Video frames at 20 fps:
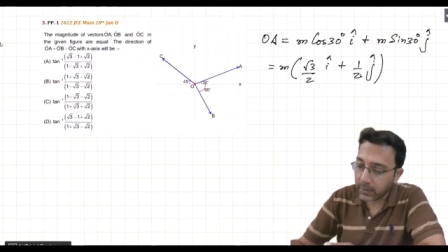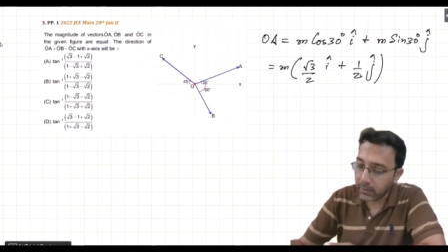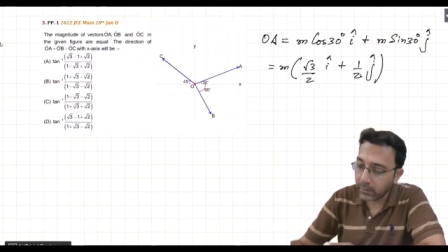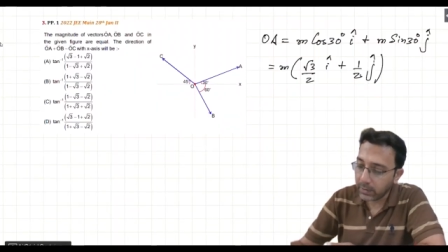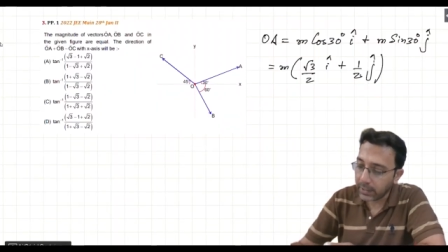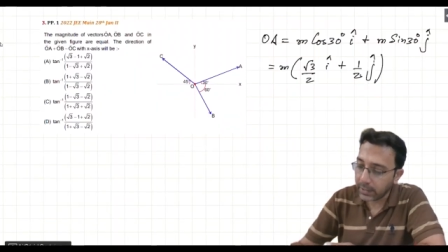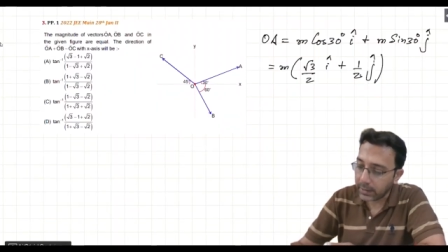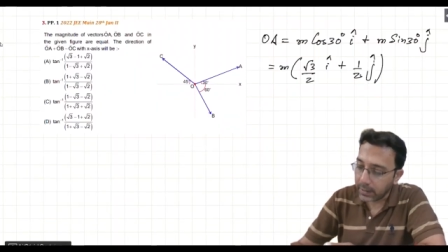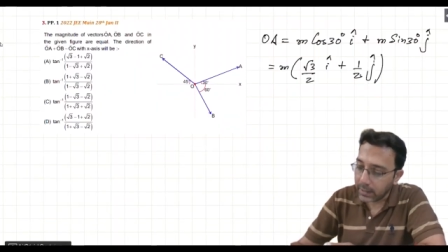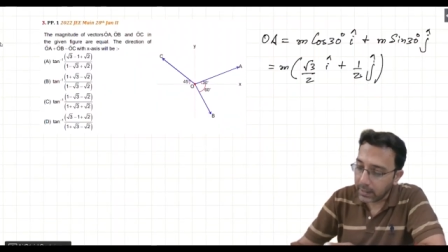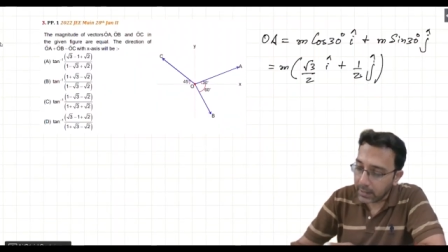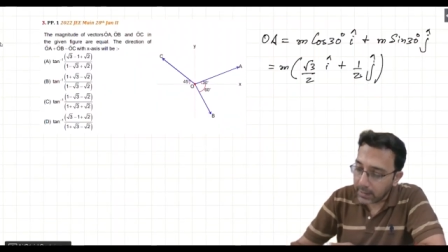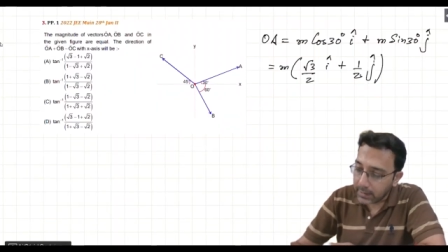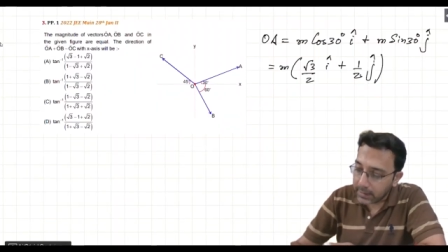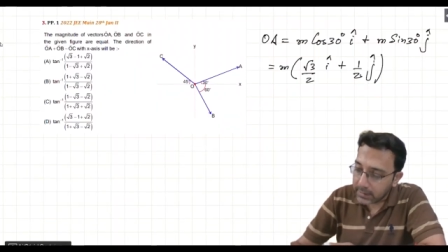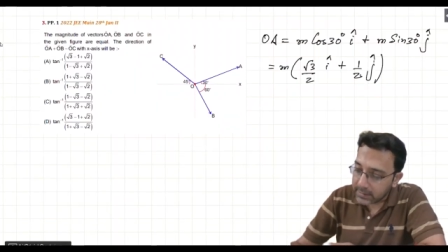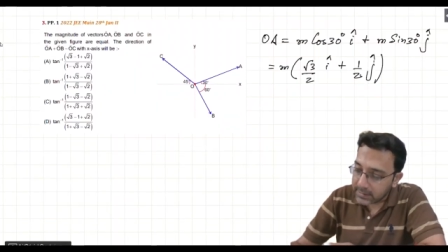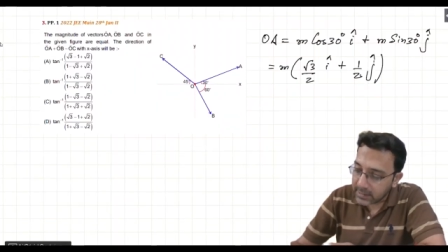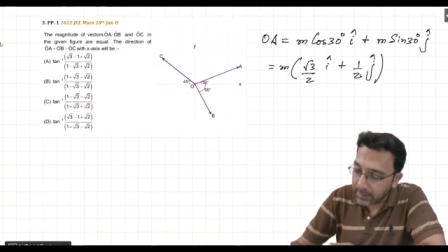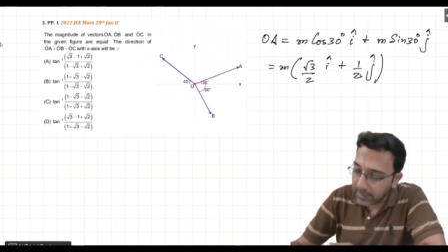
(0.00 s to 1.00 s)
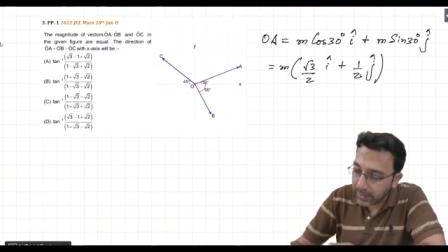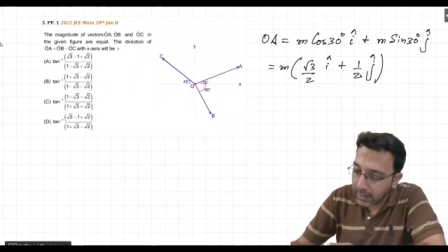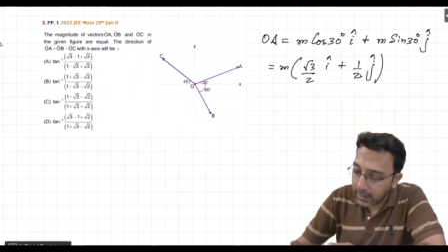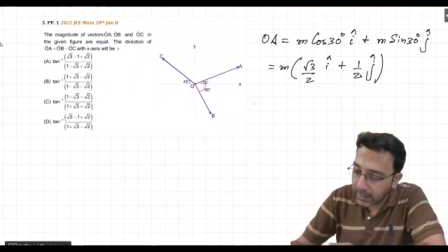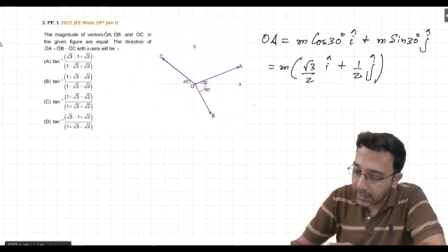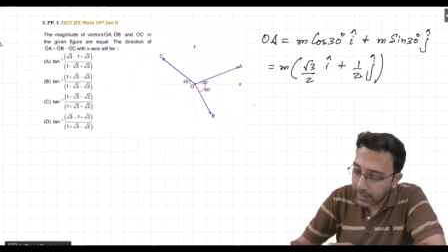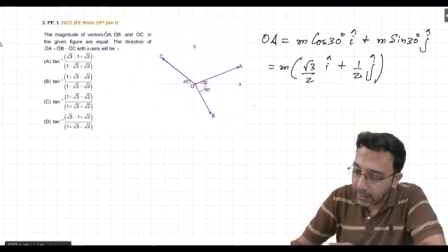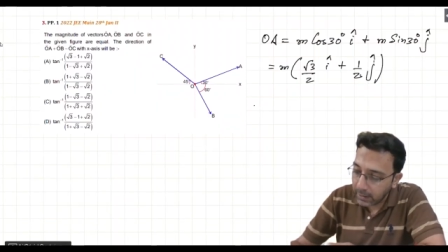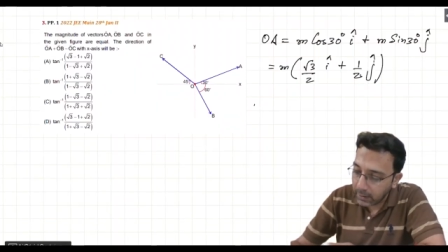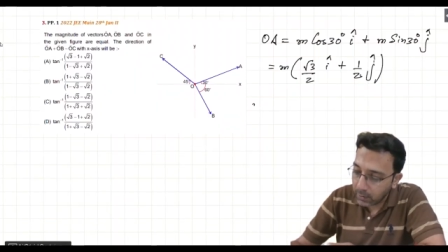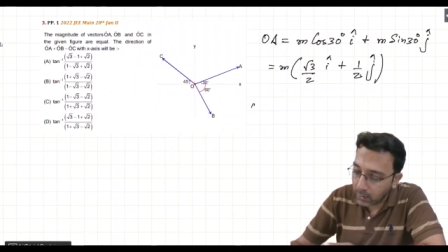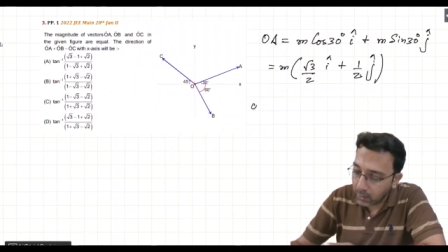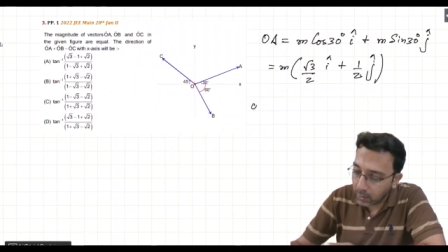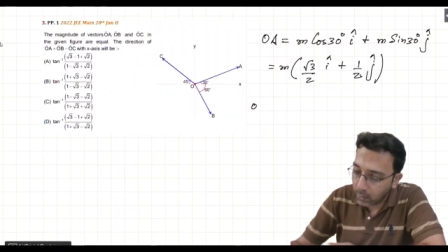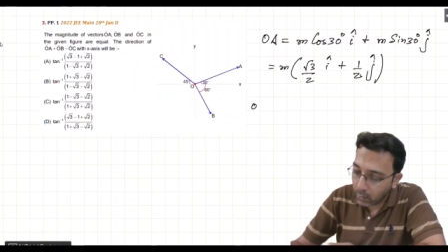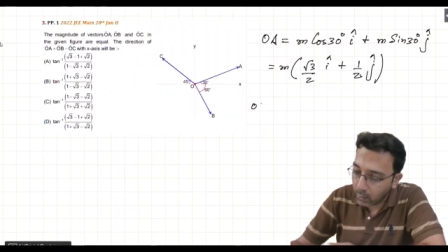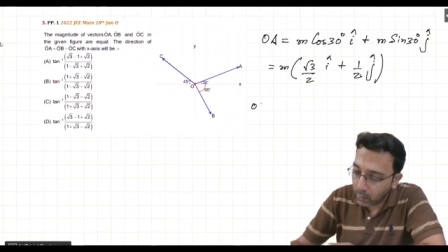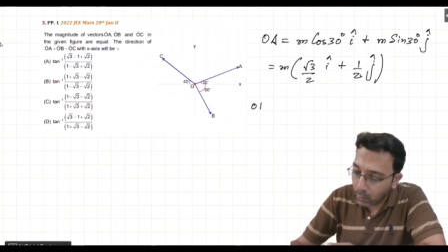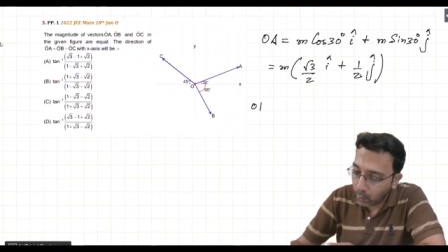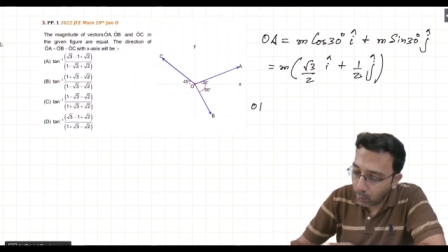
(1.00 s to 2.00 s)
Okay, similarly
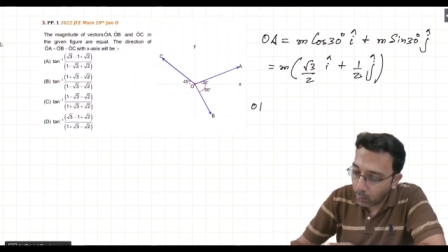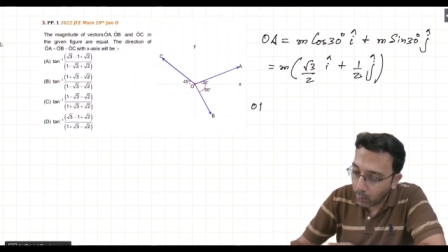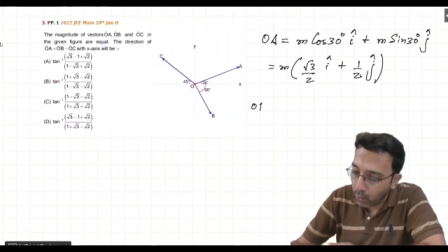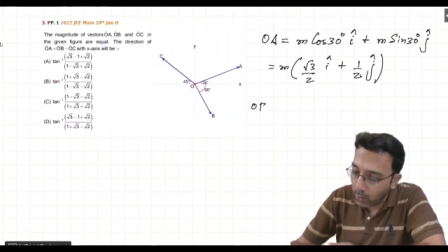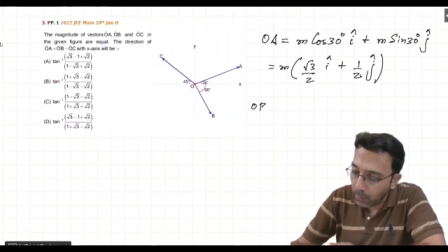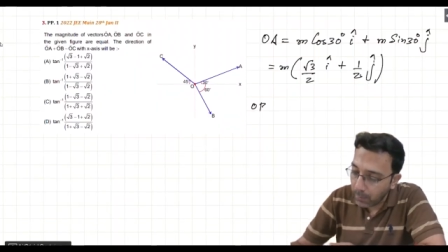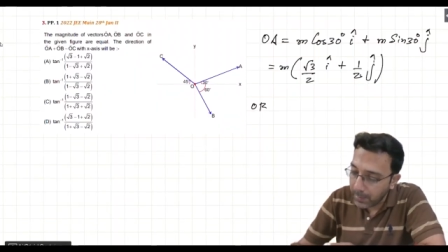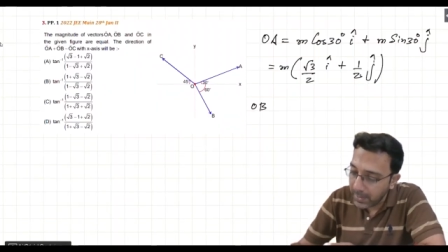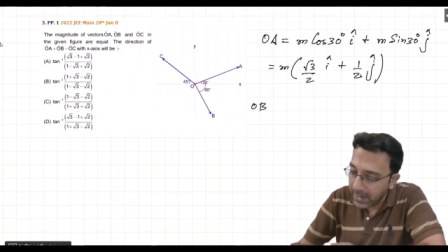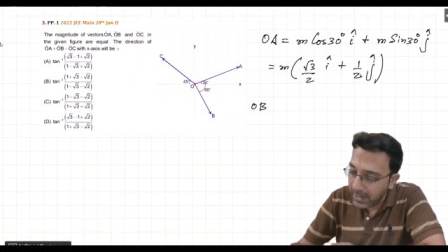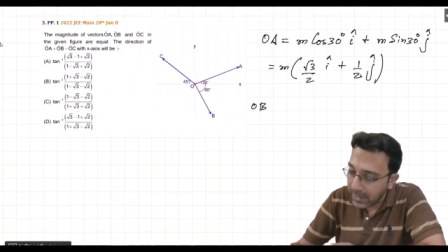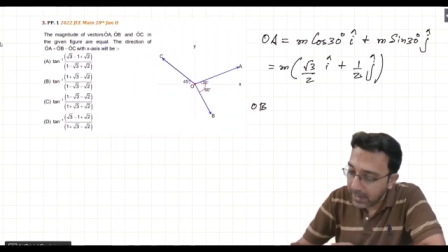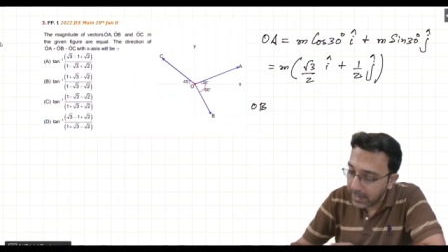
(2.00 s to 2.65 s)
OB